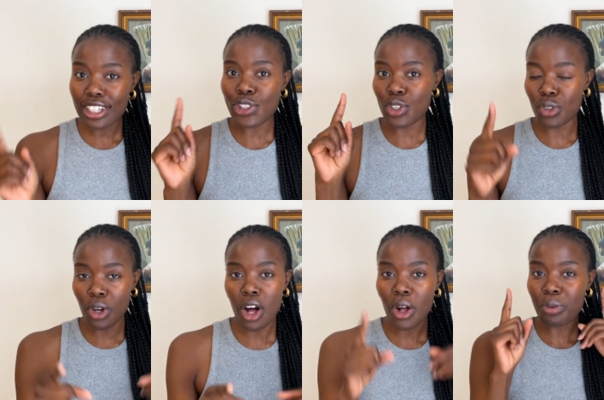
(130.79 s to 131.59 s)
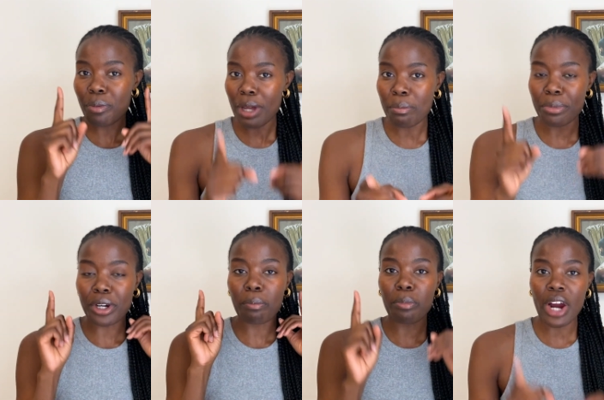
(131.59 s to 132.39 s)
do you all
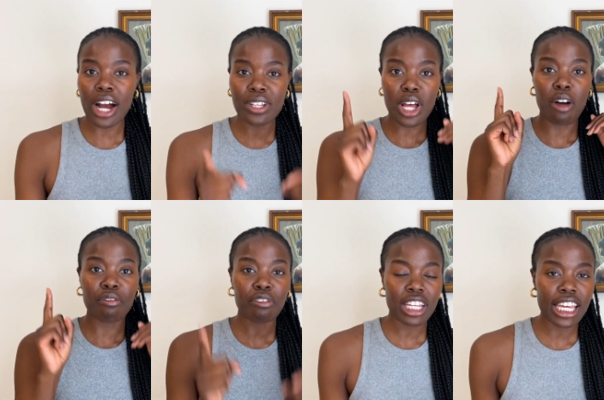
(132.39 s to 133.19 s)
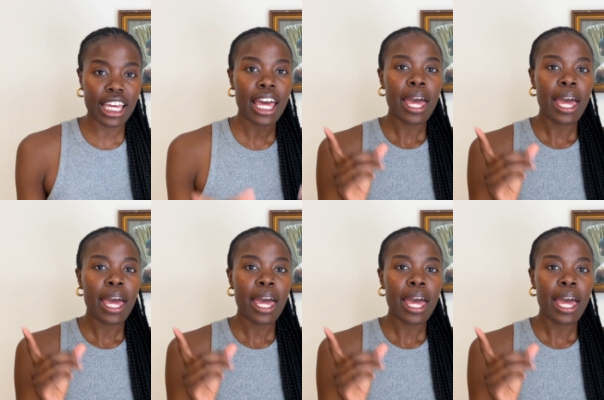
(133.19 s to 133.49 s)
remember brows on fleek